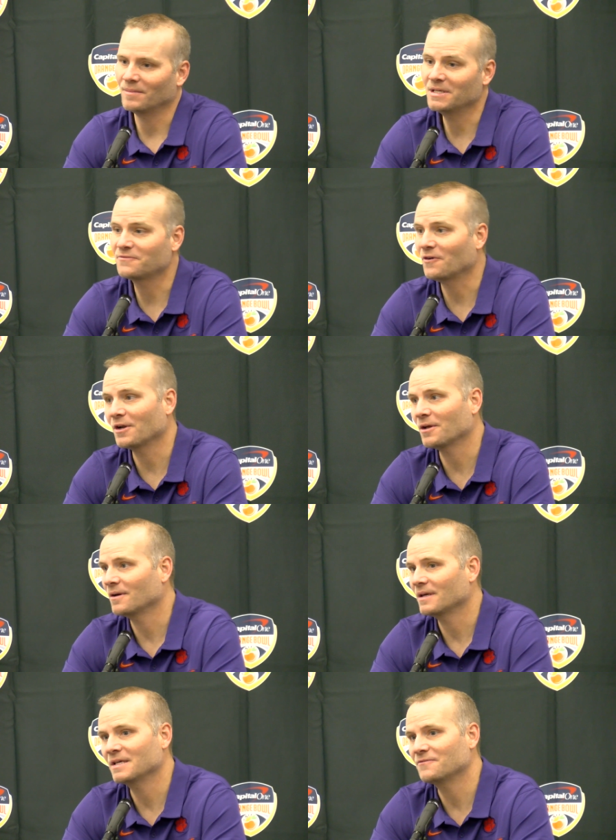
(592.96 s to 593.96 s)
He's fun
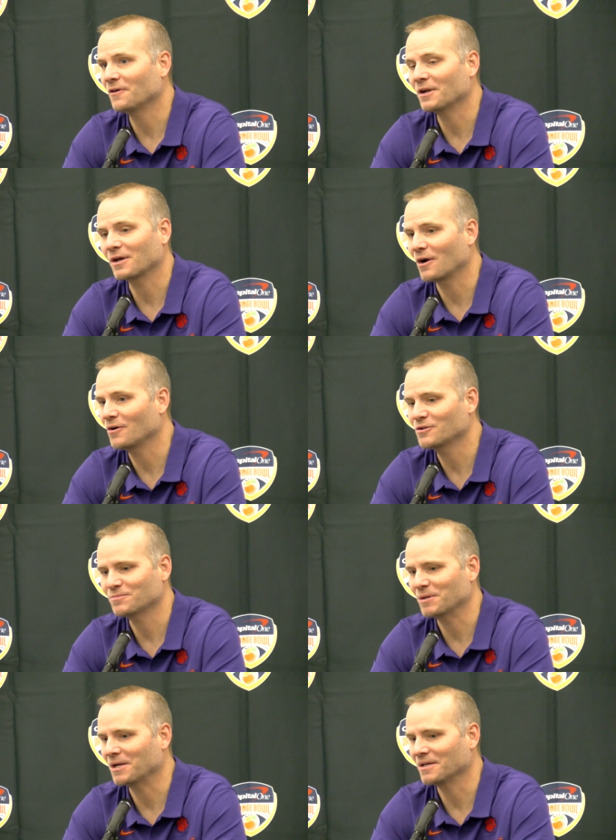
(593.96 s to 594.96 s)
to
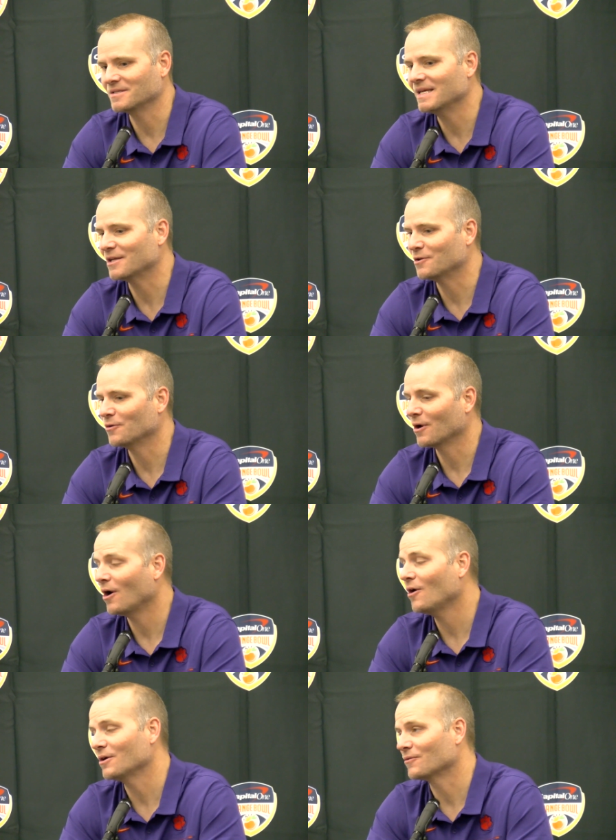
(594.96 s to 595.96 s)
coach because he can do it
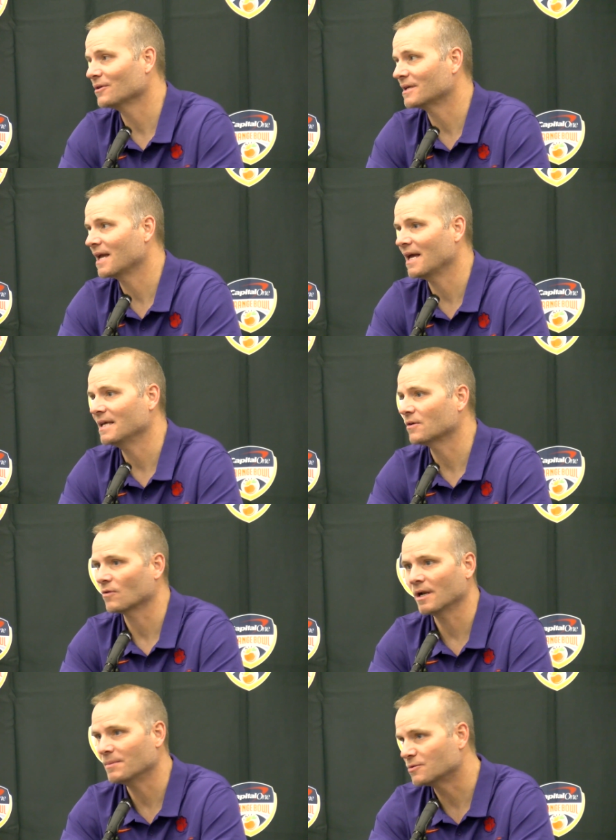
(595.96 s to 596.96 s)
all. He really can. He
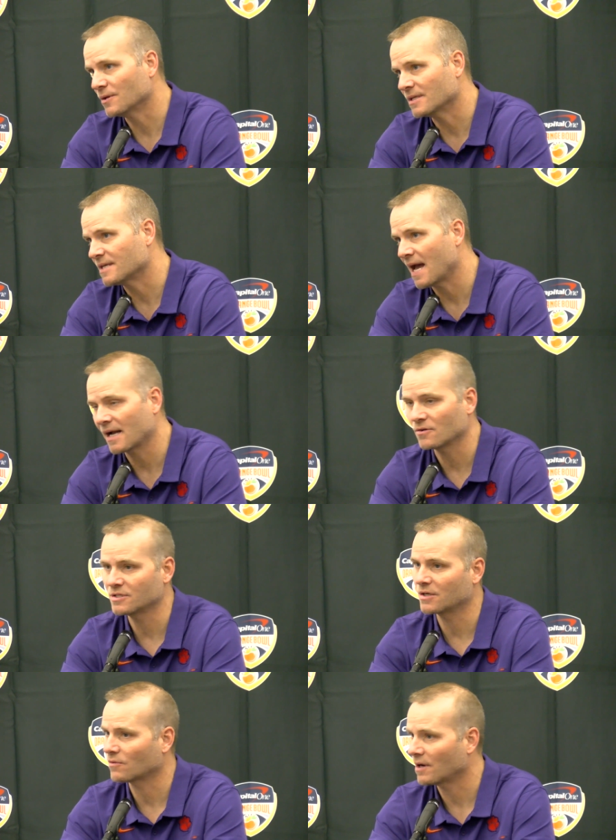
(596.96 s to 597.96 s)
can run in between the
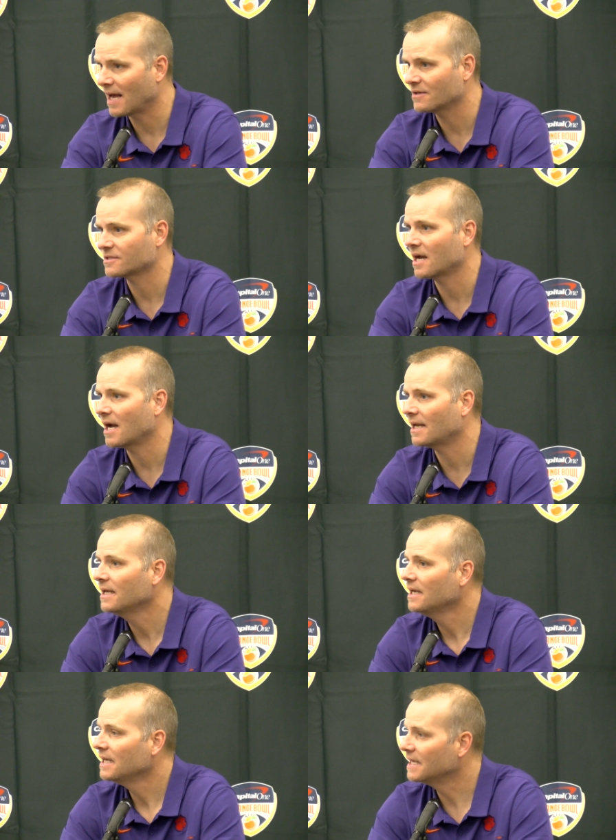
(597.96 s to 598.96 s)
tackles. He can run outside.
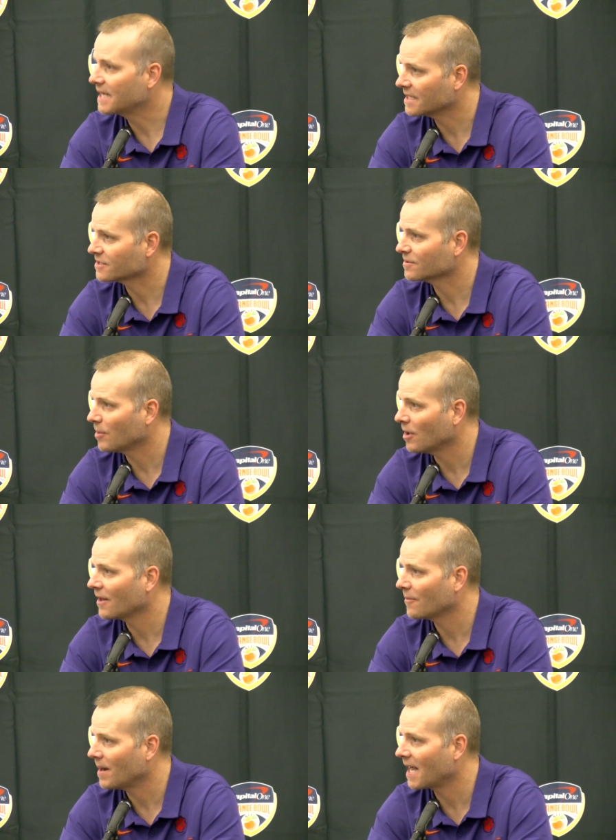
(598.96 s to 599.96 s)
He catches the ball
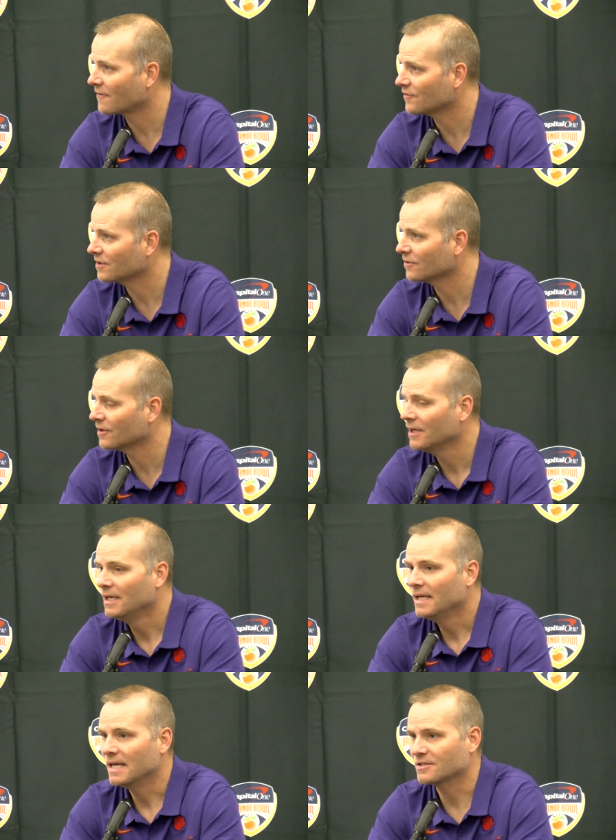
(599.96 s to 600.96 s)
out of the backfield.
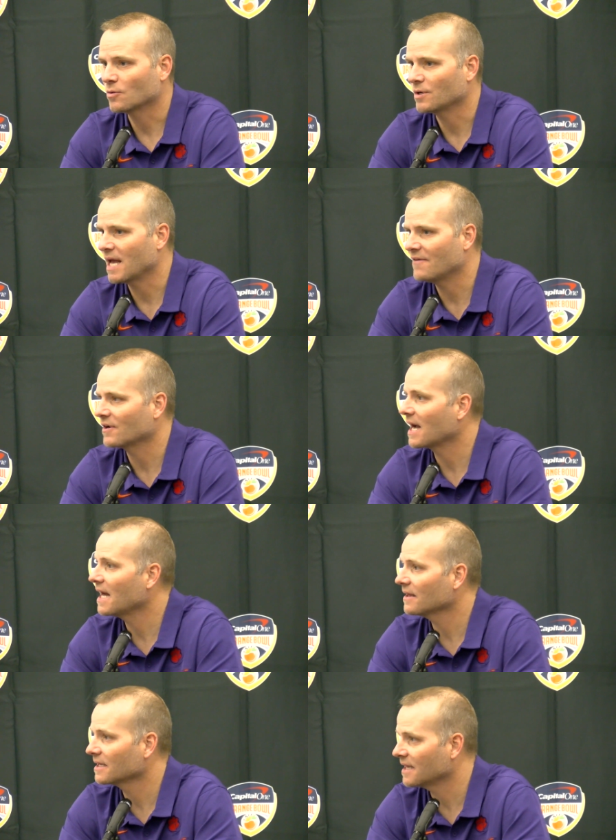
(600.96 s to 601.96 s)
And so when you have a
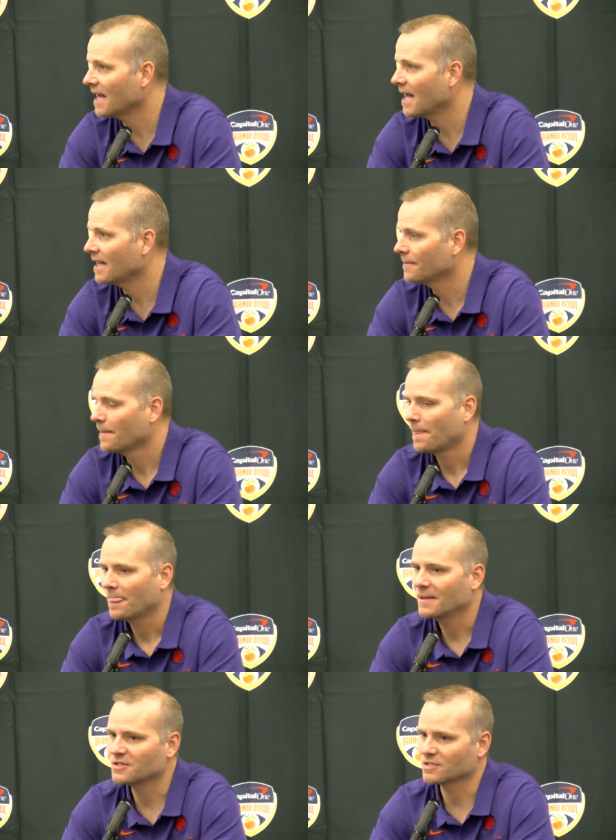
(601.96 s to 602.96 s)
guy like that,
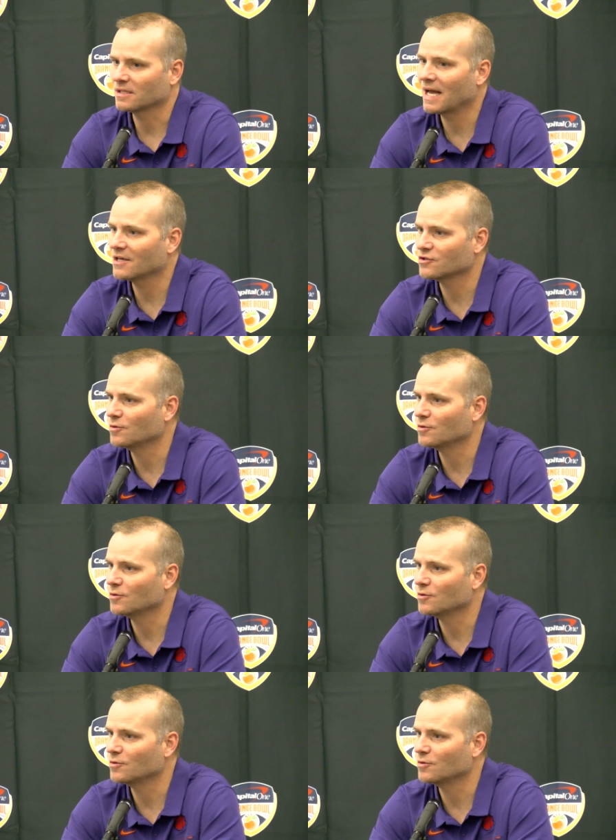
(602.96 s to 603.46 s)
it just allows